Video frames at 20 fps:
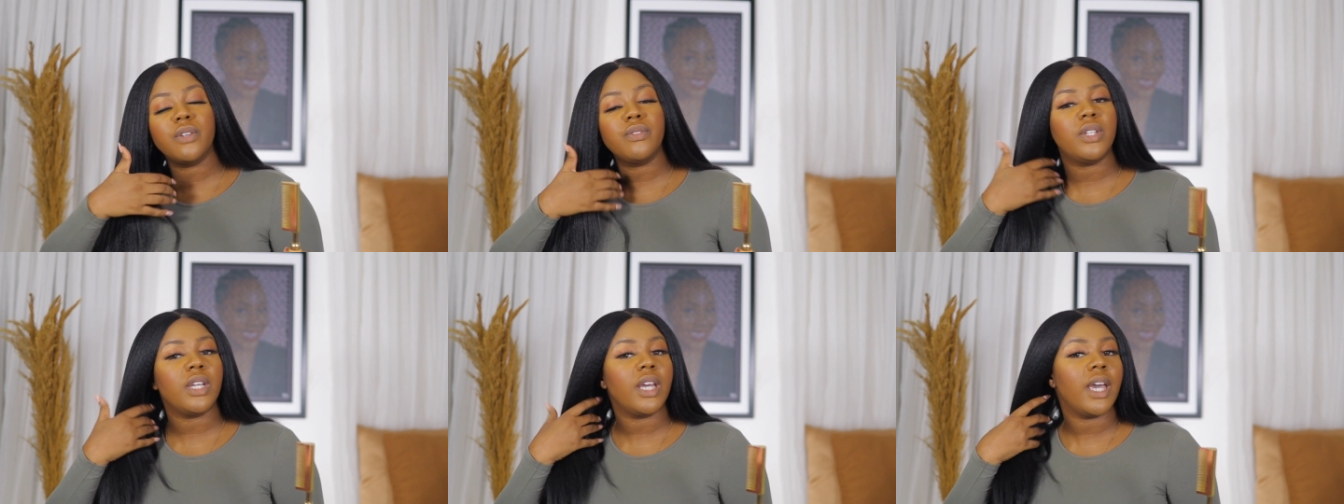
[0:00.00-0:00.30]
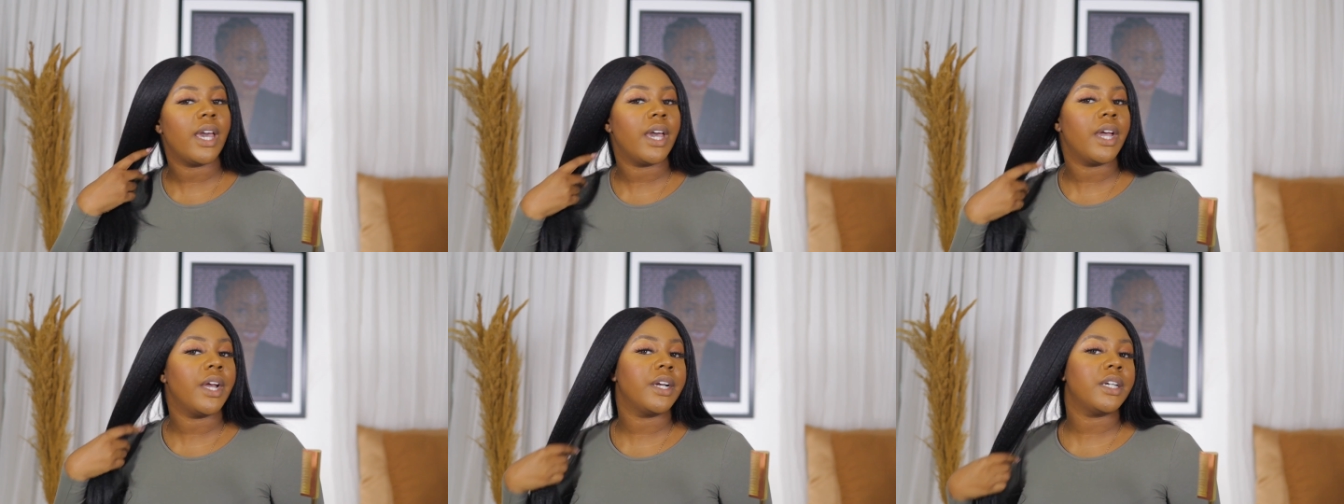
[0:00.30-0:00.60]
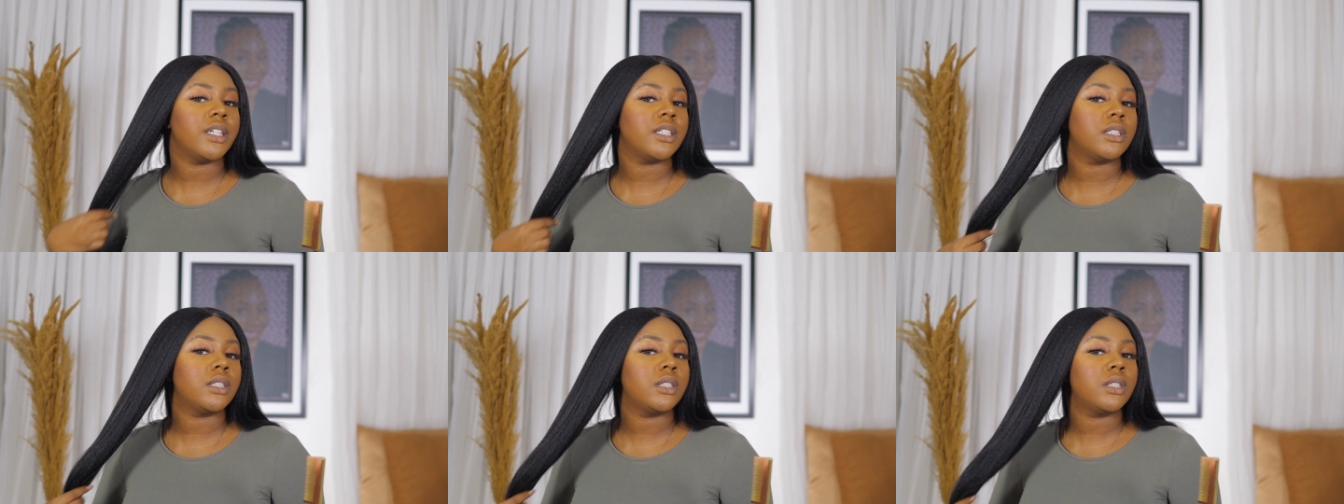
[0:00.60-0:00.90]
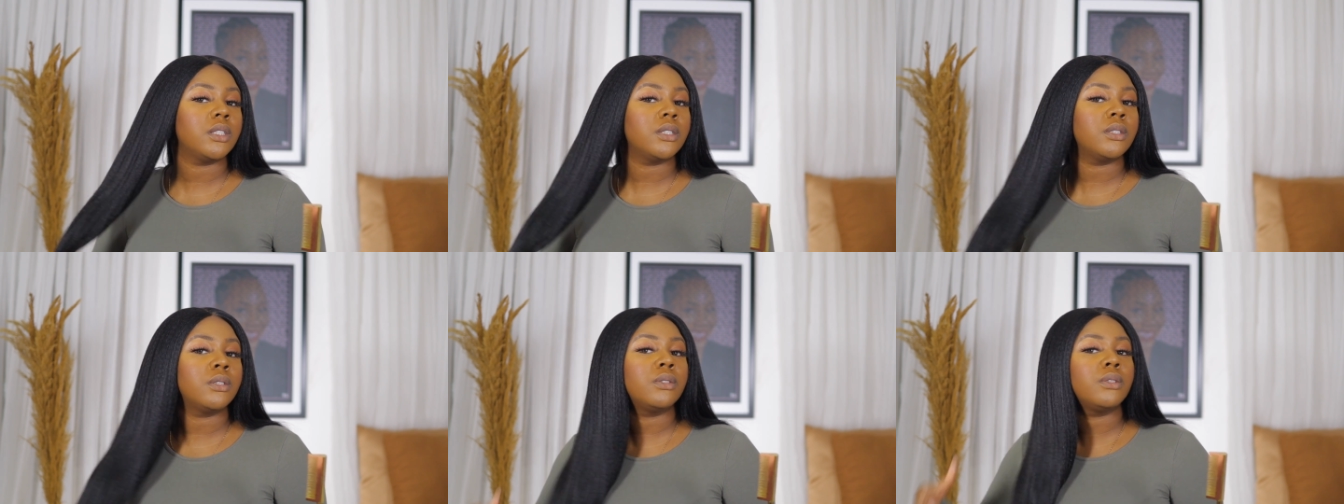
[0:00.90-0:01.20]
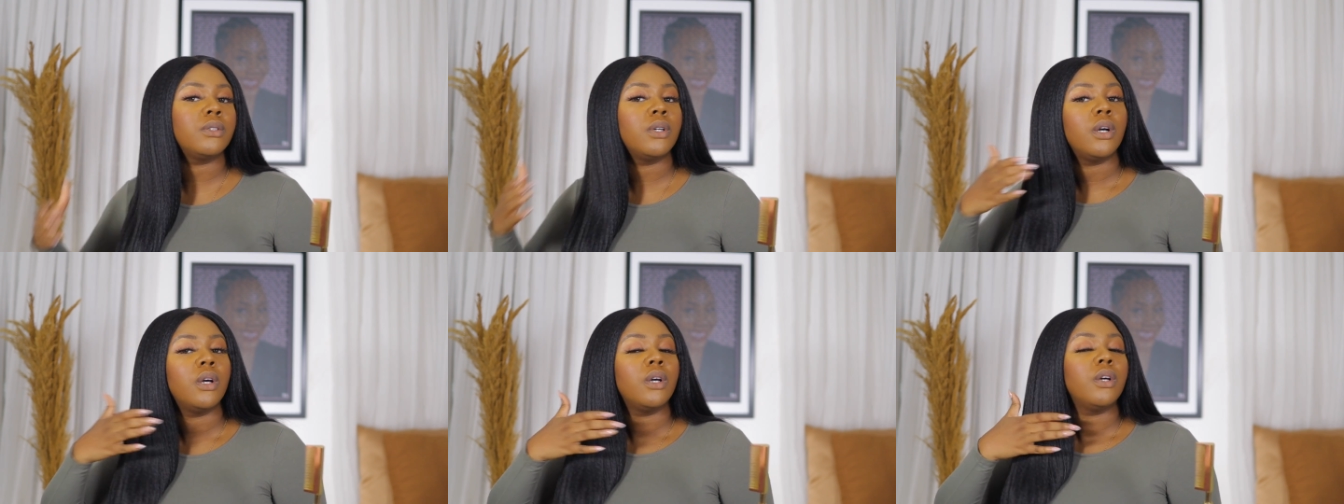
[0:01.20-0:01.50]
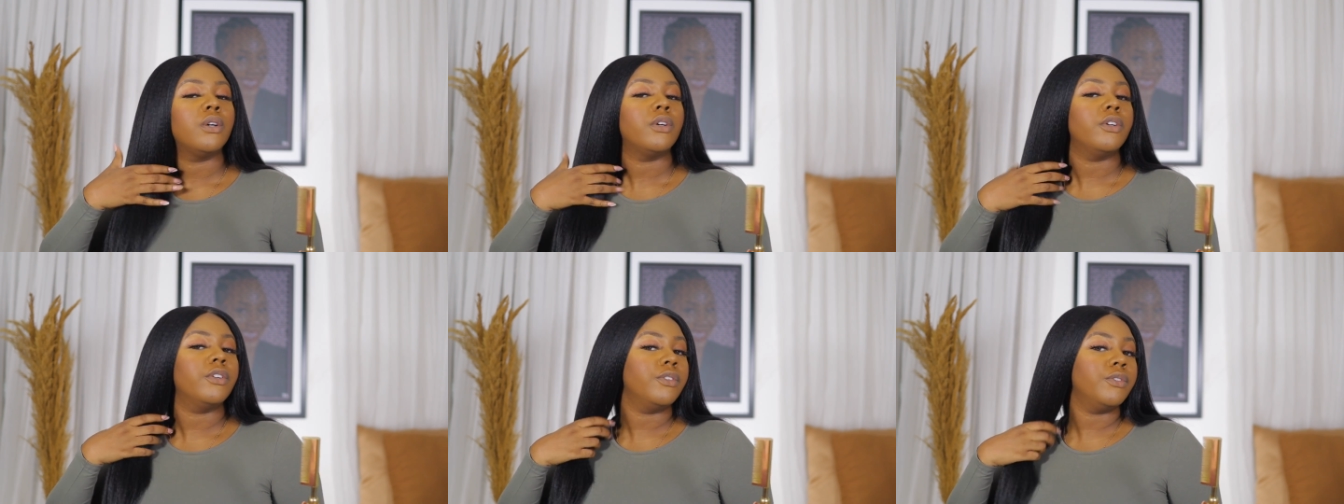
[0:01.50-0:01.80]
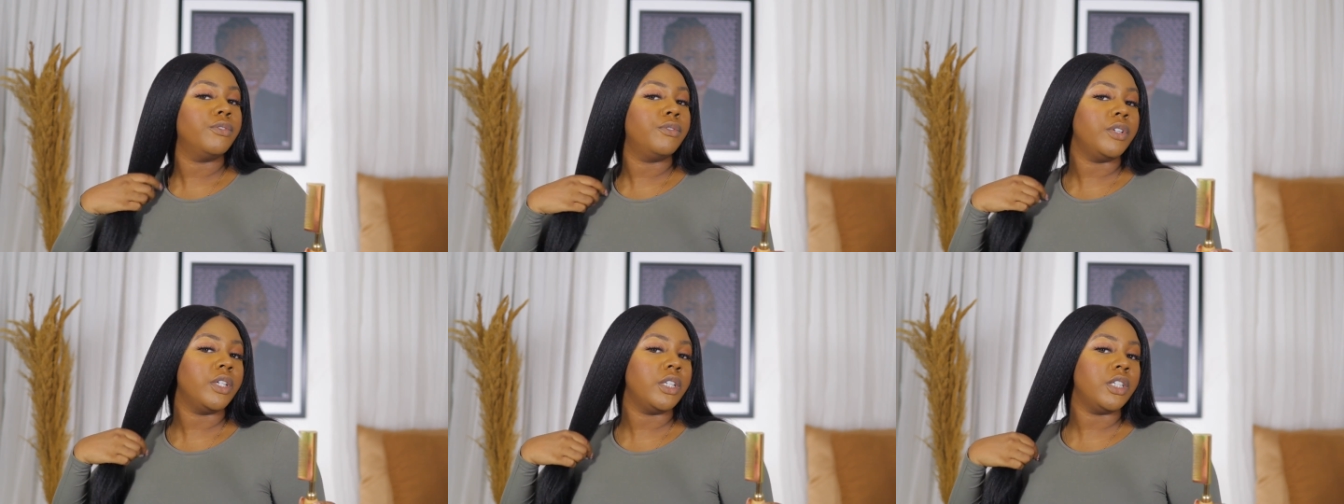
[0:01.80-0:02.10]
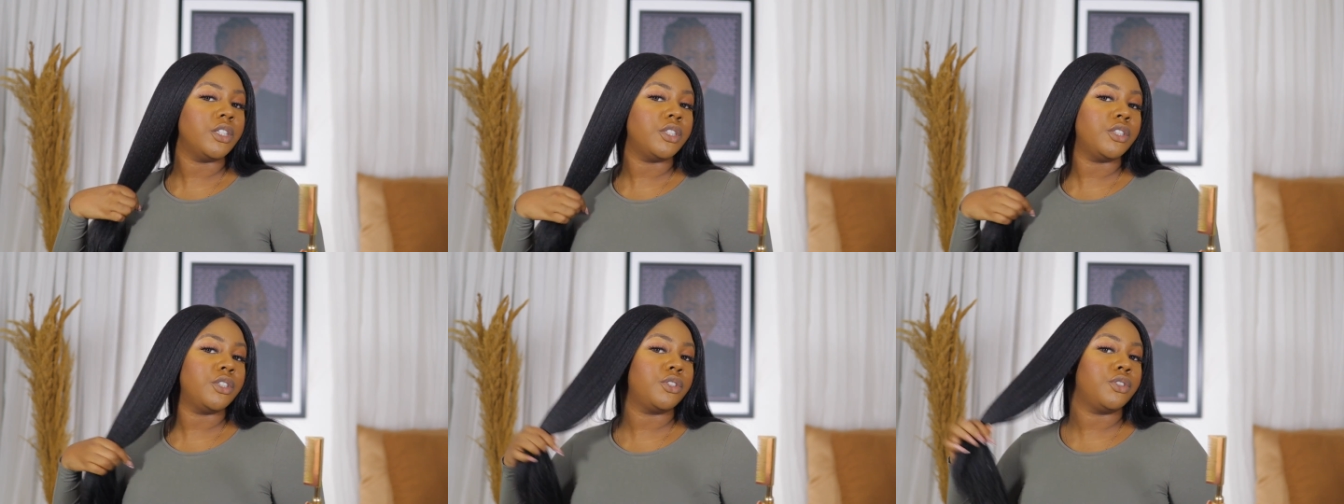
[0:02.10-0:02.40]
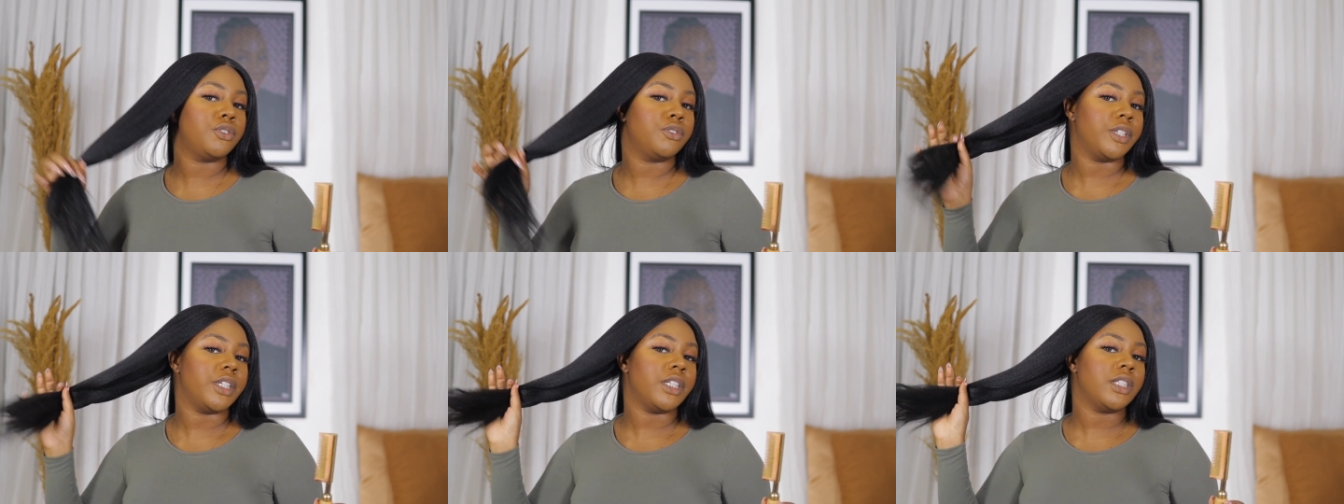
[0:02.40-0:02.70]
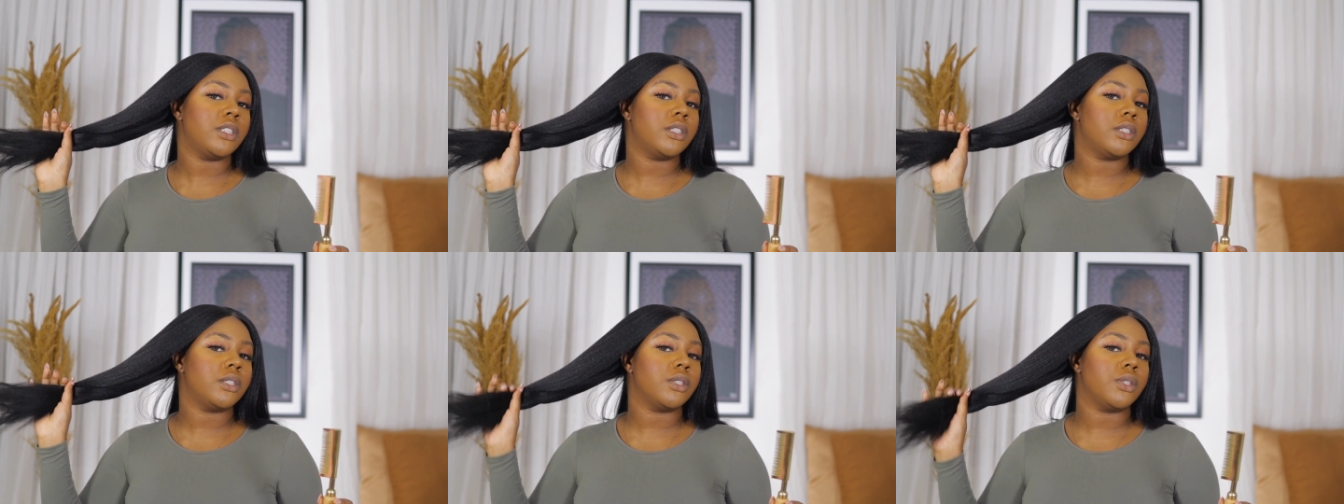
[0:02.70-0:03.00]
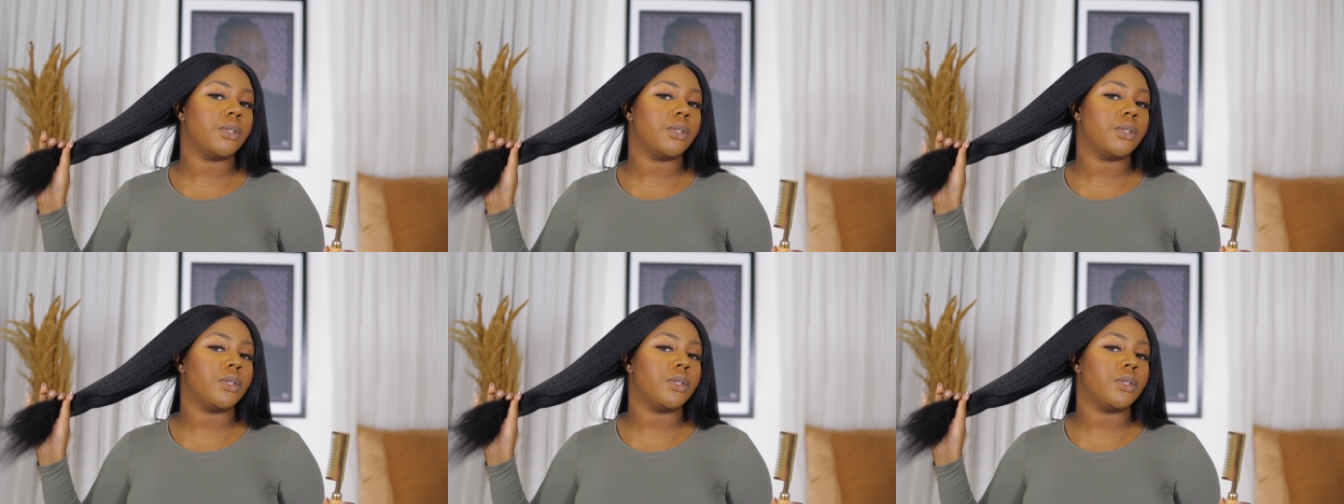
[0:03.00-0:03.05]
of the hair is still really straight,